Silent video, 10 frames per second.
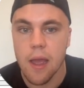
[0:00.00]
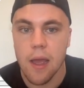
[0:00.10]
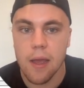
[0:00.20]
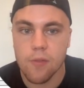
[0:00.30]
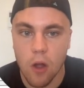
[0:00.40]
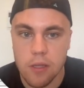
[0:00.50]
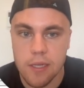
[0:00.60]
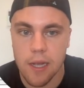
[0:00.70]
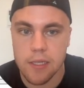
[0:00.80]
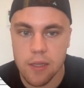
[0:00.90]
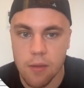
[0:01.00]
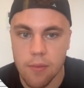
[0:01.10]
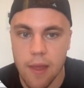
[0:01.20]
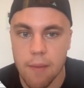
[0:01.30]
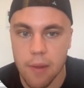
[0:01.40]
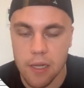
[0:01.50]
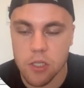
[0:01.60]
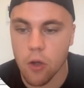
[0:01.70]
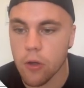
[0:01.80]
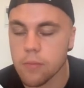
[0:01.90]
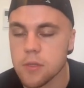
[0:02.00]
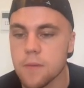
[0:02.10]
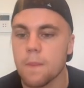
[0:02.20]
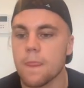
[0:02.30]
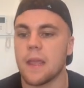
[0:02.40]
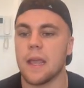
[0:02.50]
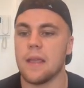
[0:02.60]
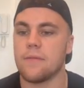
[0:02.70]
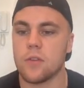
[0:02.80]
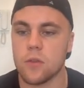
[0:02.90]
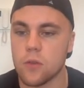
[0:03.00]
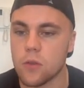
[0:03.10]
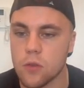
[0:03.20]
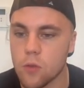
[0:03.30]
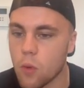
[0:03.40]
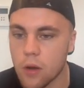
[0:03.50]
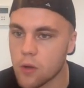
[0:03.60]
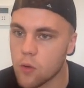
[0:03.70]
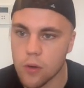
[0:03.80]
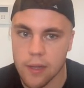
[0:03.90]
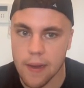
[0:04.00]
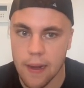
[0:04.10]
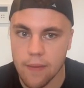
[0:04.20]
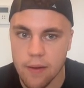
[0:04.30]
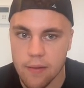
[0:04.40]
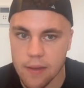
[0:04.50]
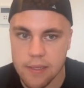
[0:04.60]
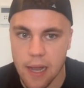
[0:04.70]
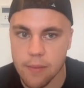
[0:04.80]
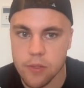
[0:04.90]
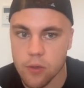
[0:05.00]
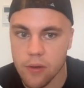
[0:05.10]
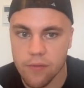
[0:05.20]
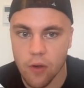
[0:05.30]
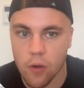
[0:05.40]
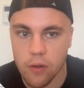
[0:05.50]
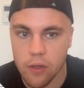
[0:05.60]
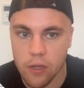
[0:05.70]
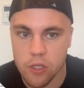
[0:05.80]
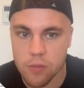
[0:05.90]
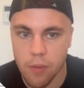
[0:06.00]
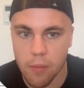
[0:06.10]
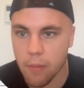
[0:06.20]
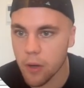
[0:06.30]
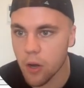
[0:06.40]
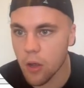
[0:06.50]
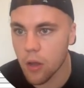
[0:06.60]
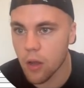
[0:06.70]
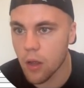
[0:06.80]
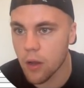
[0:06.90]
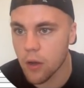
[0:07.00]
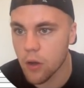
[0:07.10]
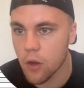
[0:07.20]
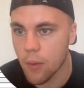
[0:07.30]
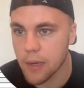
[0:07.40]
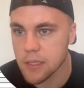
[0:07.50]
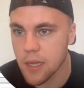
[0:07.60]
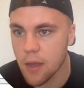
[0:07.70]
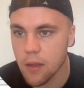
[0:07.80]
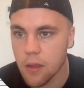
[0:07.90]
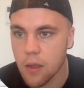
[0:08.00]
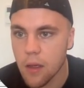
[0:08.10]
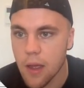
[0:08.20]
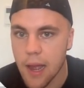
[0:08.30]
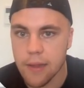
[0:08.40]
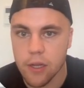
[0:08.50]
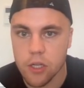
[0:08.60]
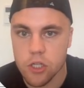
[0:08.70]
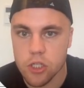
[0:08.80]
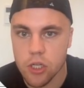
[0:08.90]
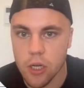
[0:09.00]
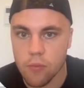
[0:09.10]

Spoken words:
have contacted them that many times, if you want to call it a day then, that's absolutely fine. You can just pop them on no answer and you can just turn